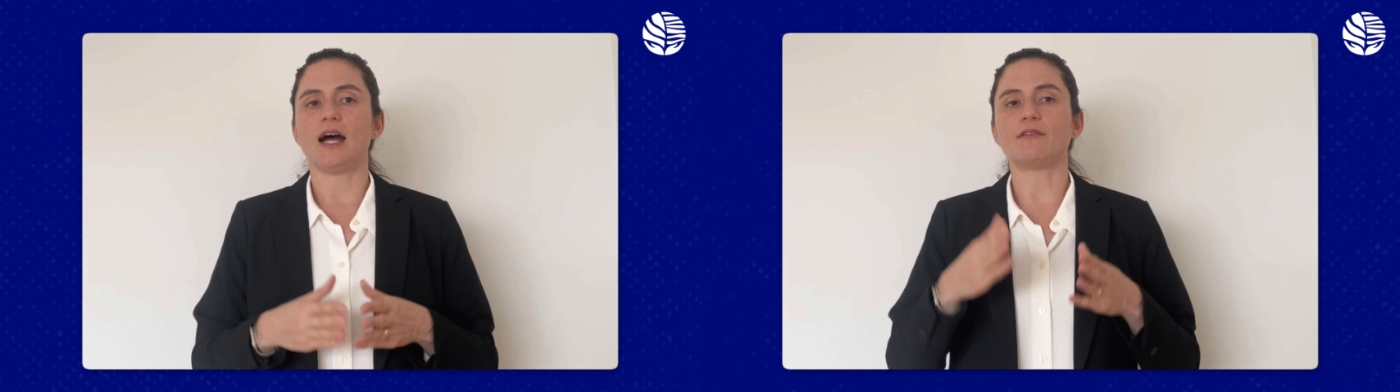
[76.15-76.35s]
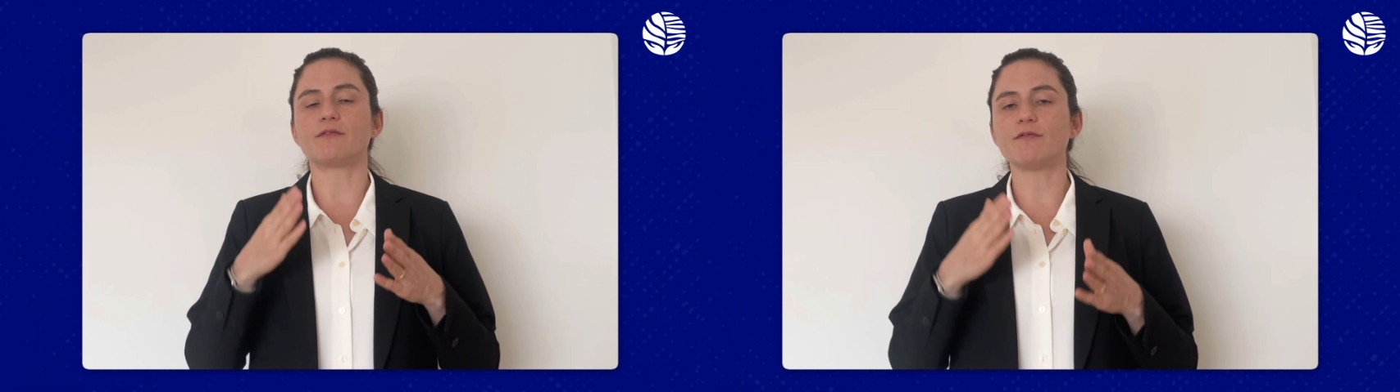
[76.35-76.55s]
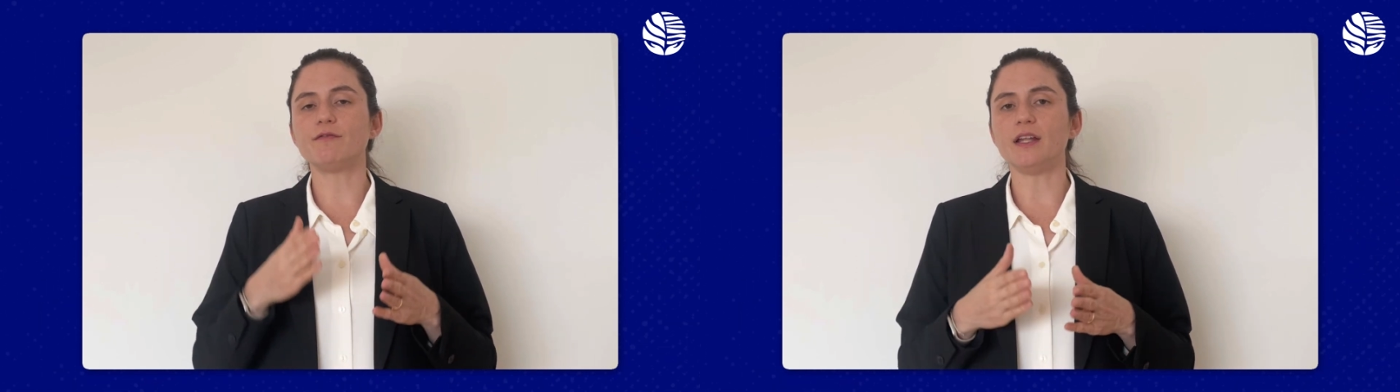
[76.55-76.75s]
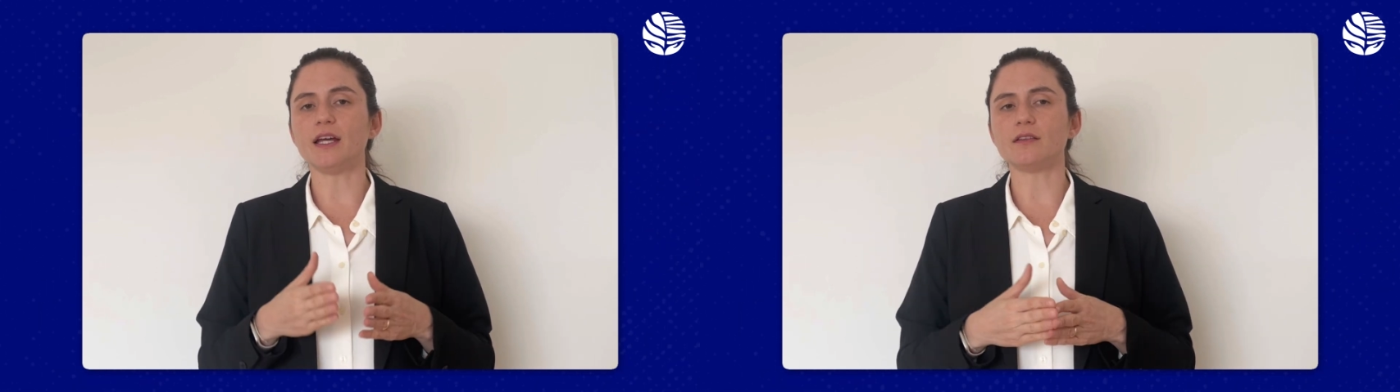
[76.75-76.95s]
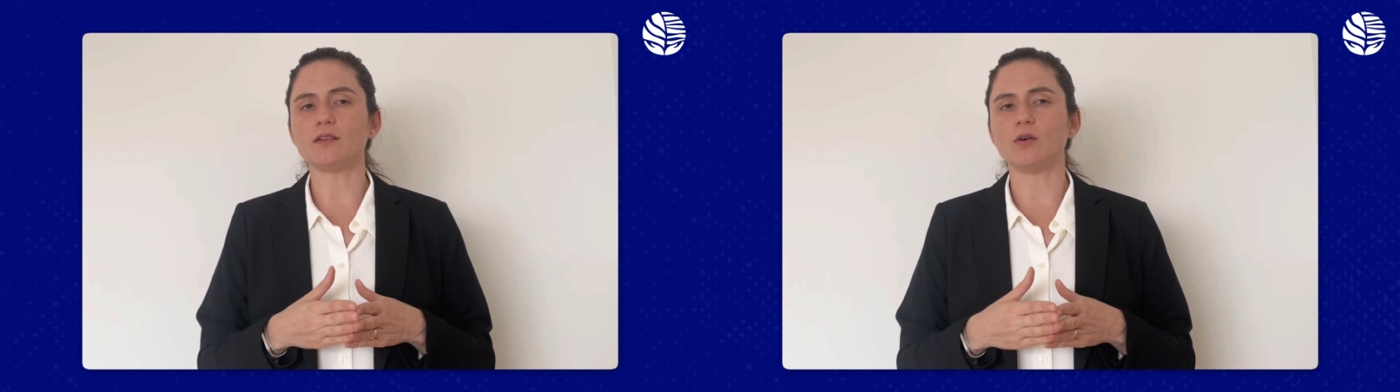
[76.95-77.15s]
and
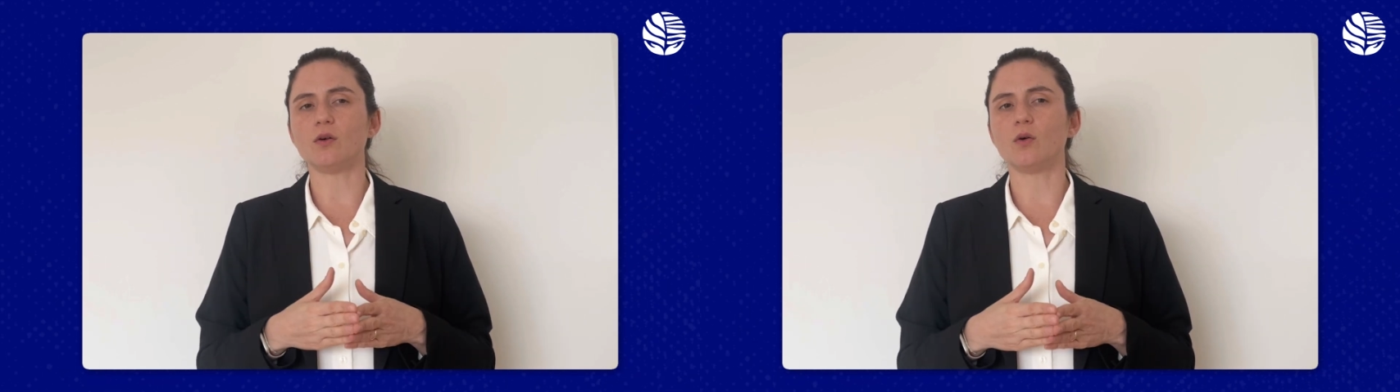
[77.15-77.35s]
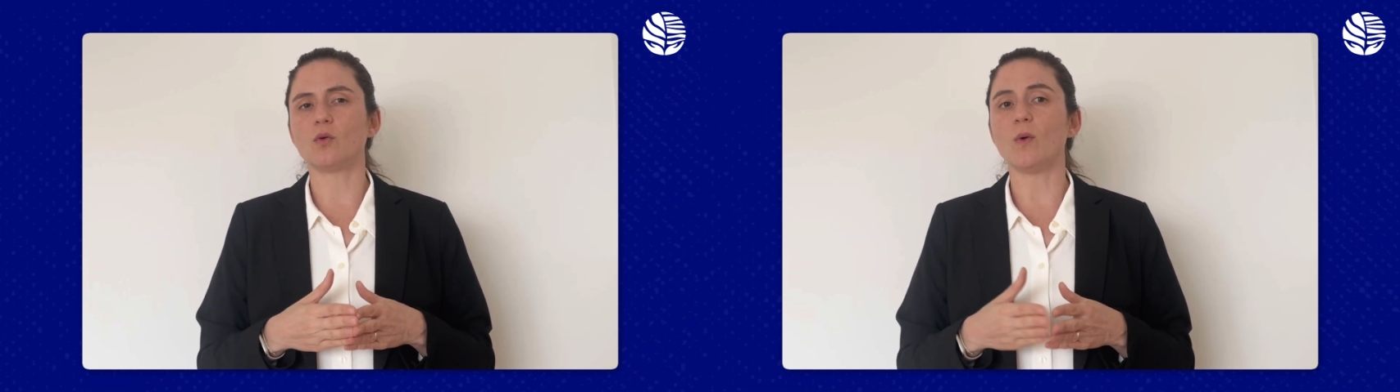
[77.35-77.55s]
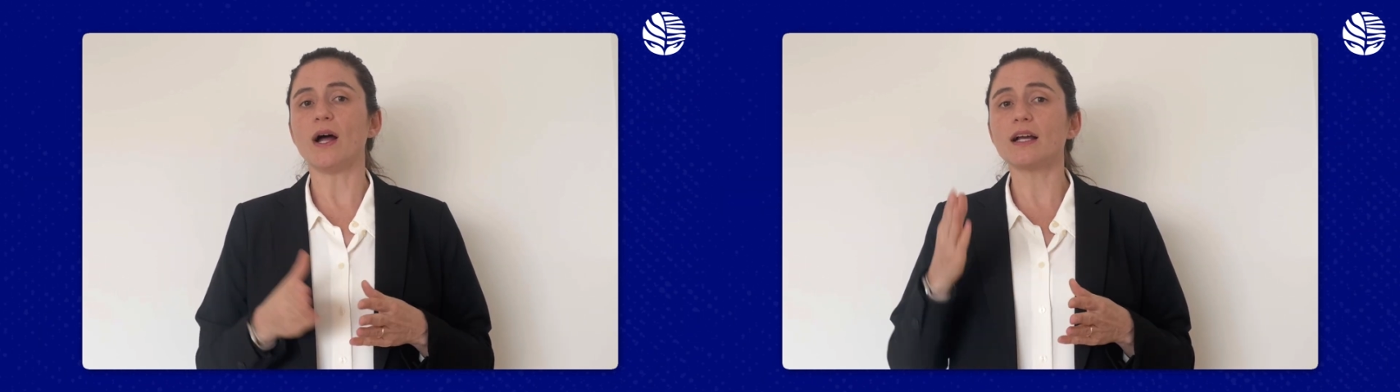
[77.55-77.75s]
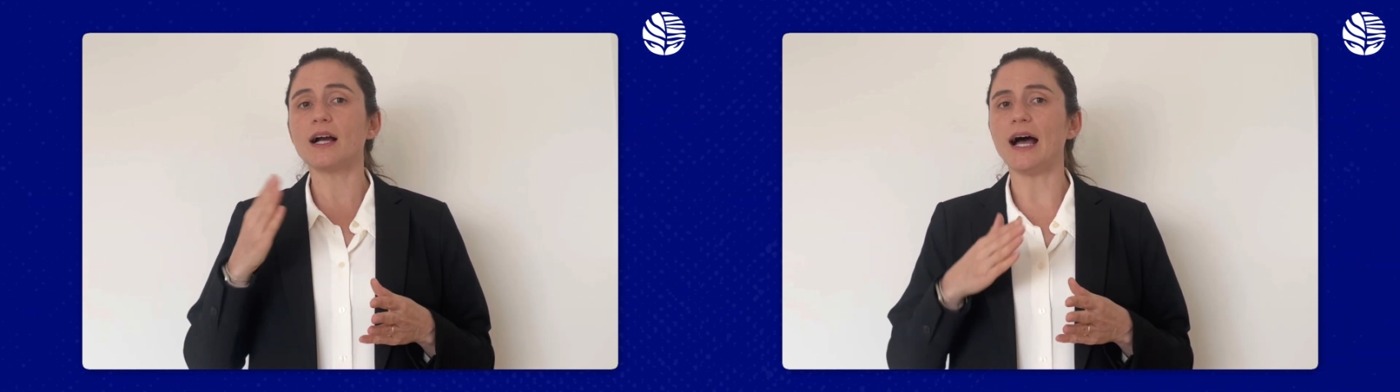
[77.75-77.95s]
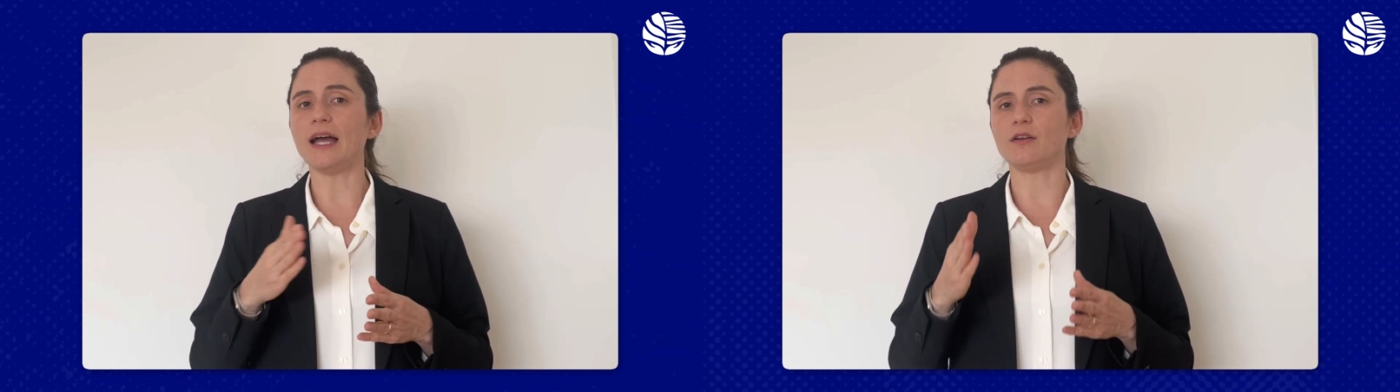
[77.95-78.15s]
reflect on what
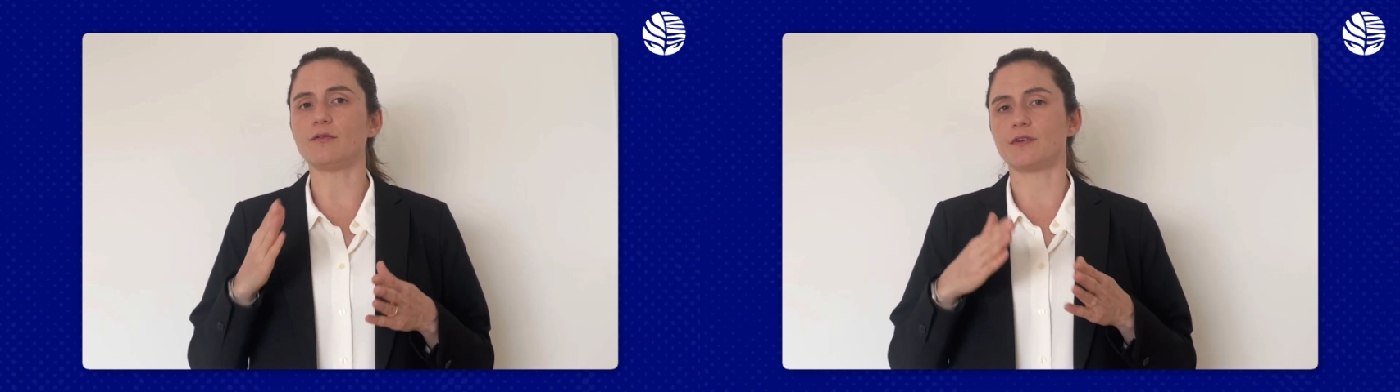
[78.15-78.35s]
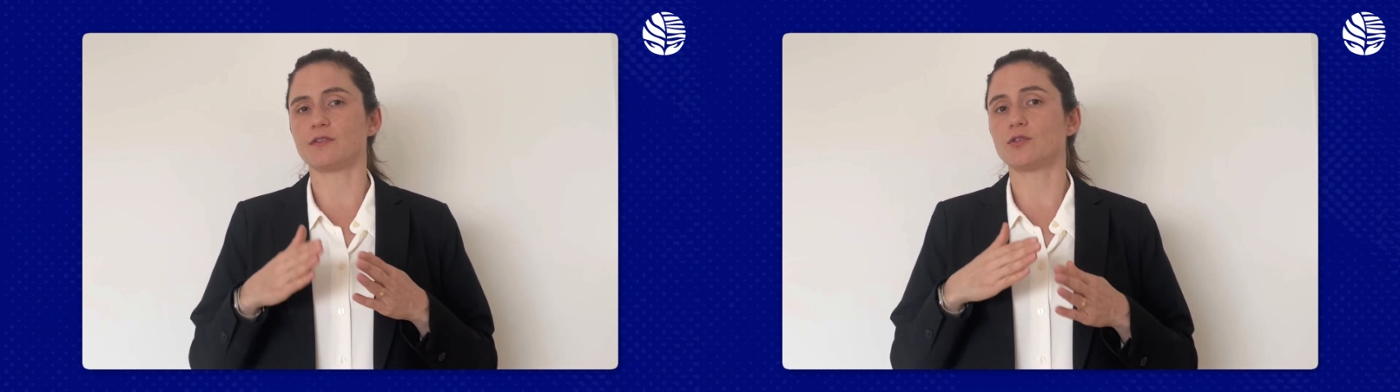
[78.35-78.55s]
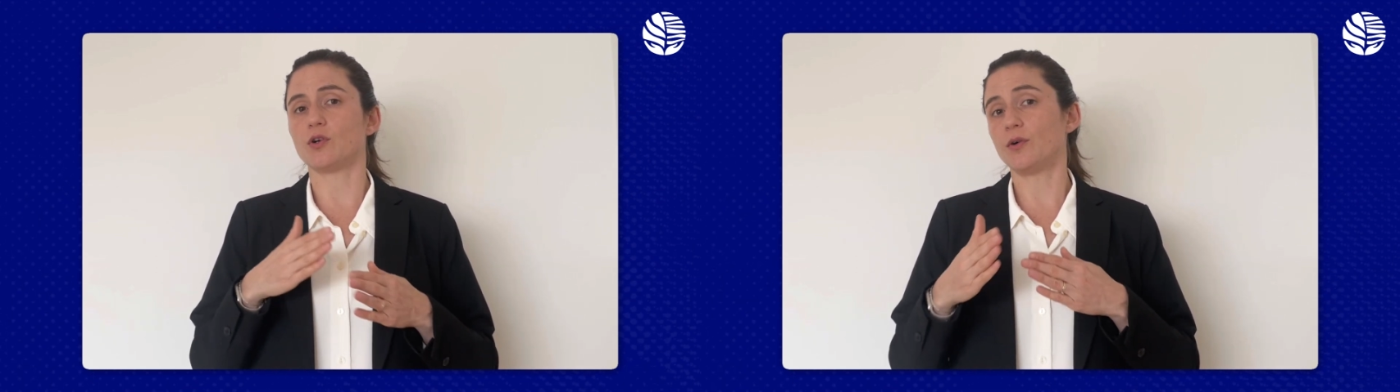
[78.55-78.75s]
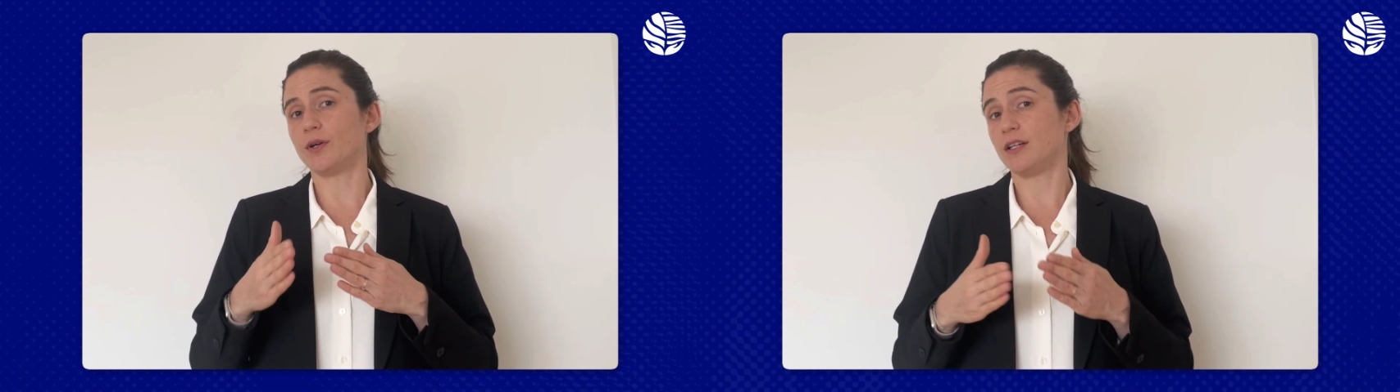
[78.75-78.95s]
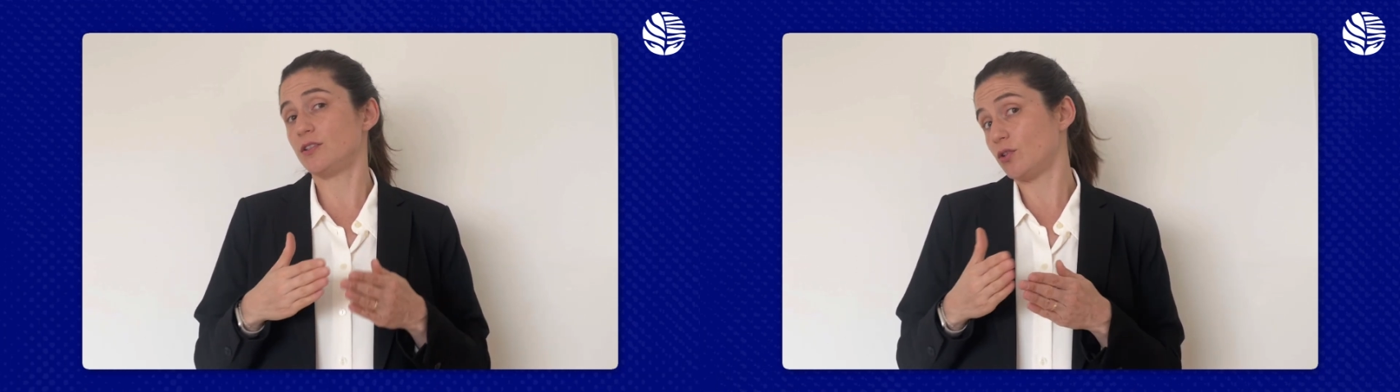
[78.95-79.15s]
kind of
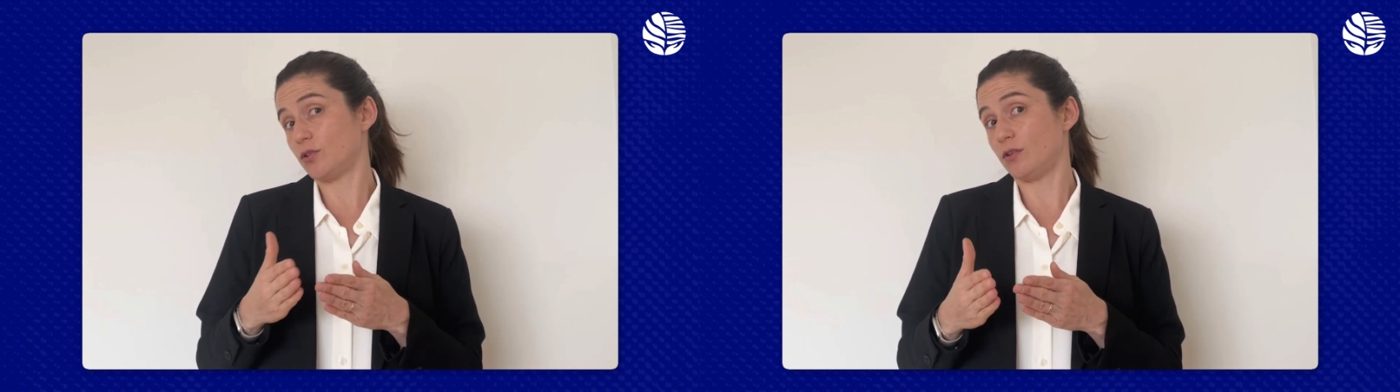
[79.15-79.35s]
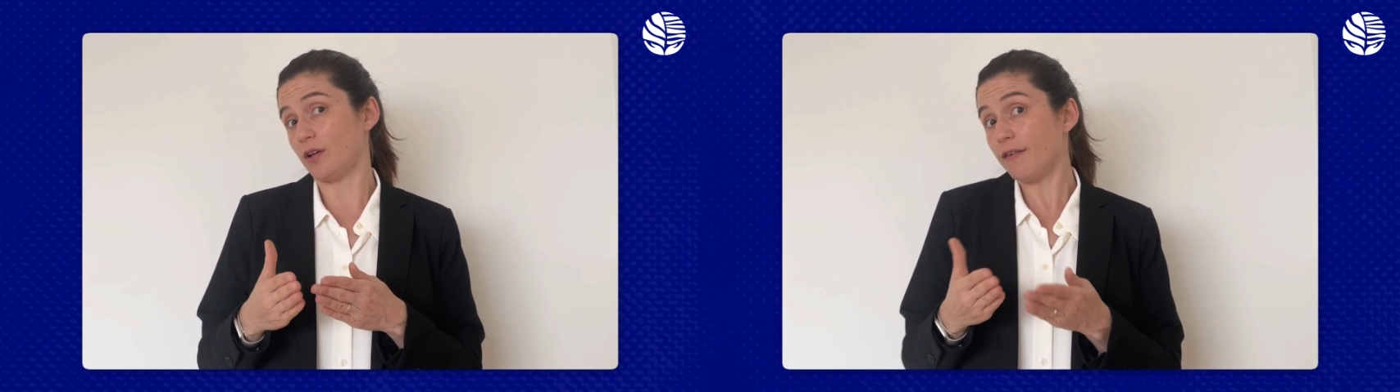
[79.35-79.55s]
restoration